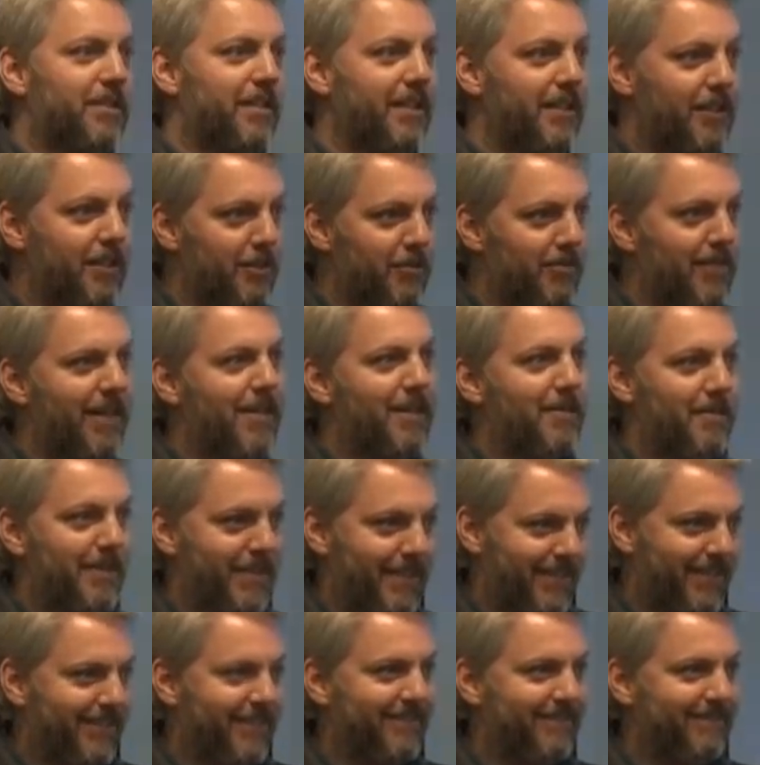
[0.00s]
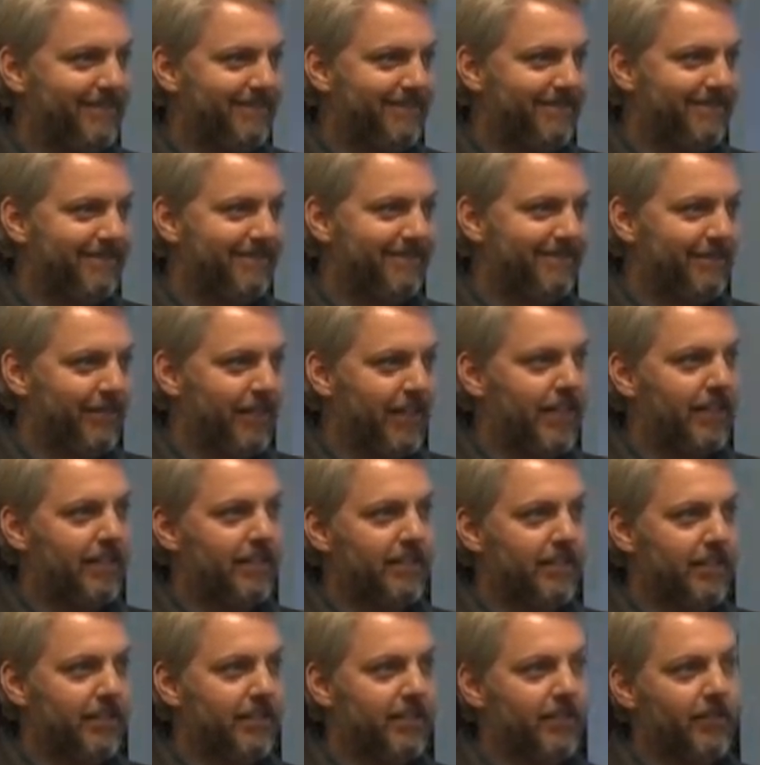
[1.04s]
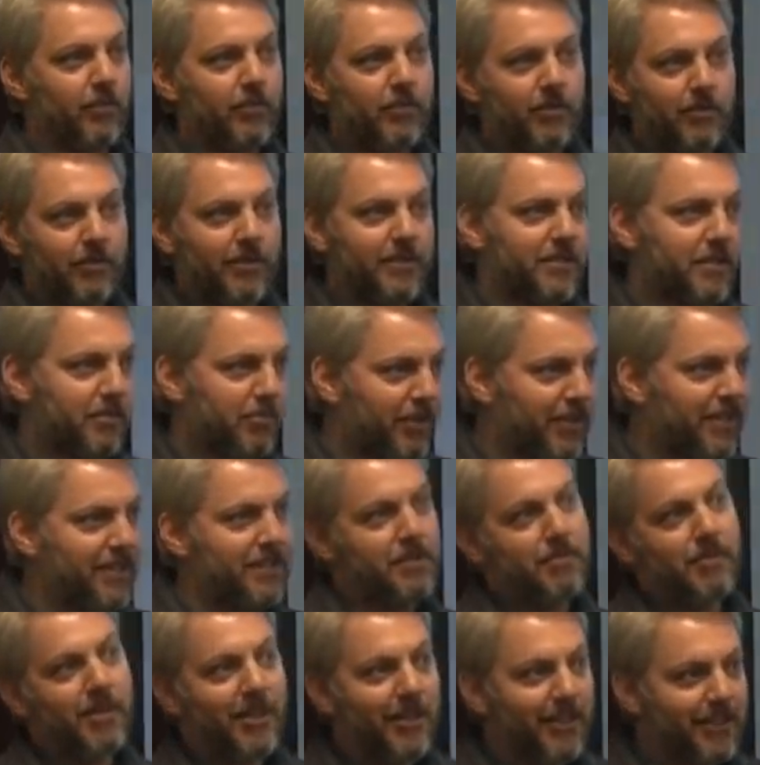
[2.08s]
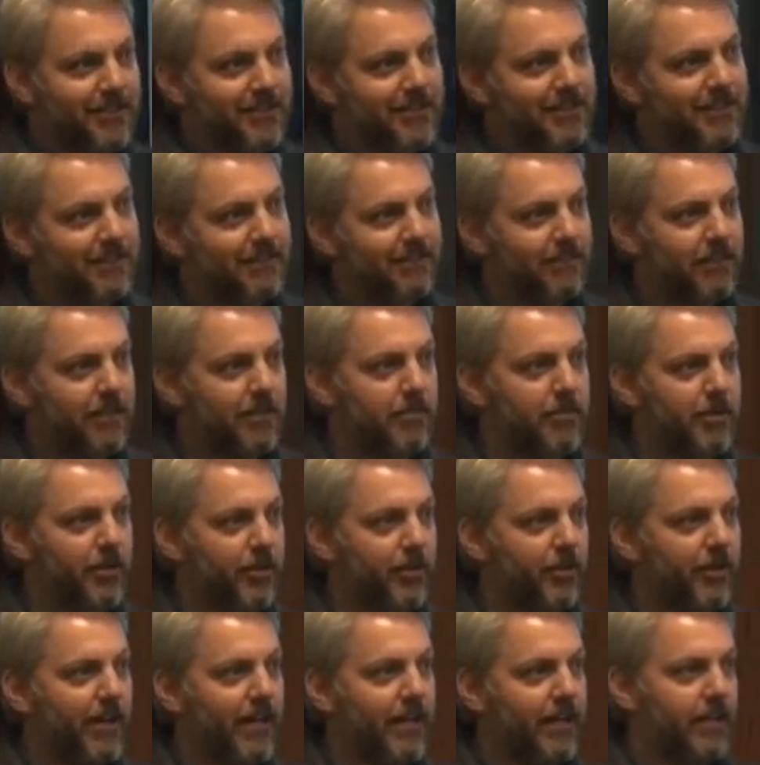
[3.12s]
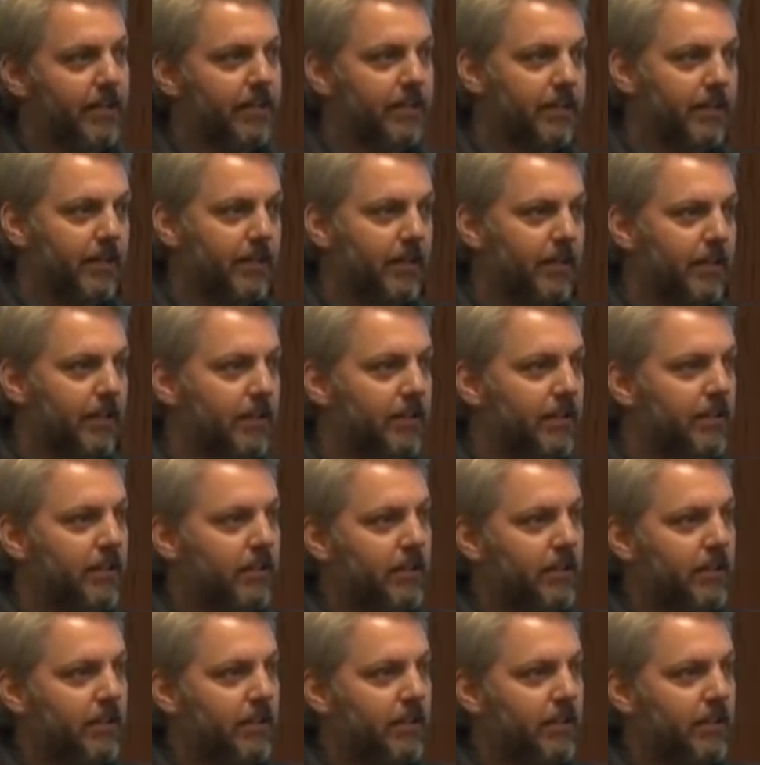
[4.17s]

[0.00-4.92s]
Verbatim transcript: they know my opinion, right? Because everyone wants to please the boss, and the bureaucratic uh,